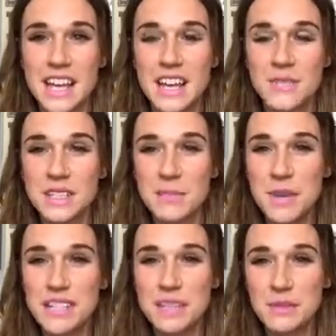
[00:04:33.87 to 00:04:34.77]
give us a
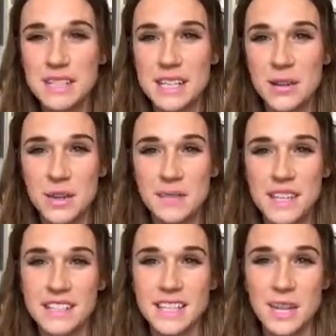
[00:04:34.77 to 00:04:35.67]
basic rundown of
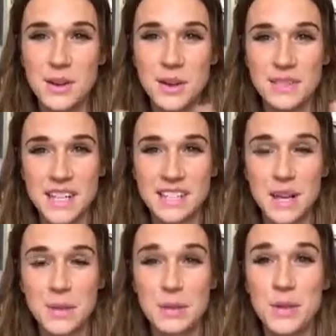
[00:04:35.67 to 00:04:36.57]
things that you have done to
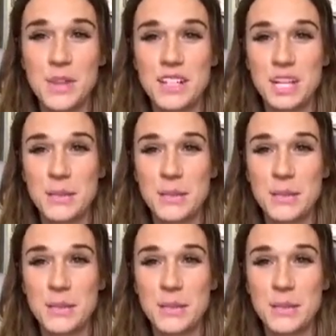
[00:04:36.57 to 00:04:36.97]
help you this year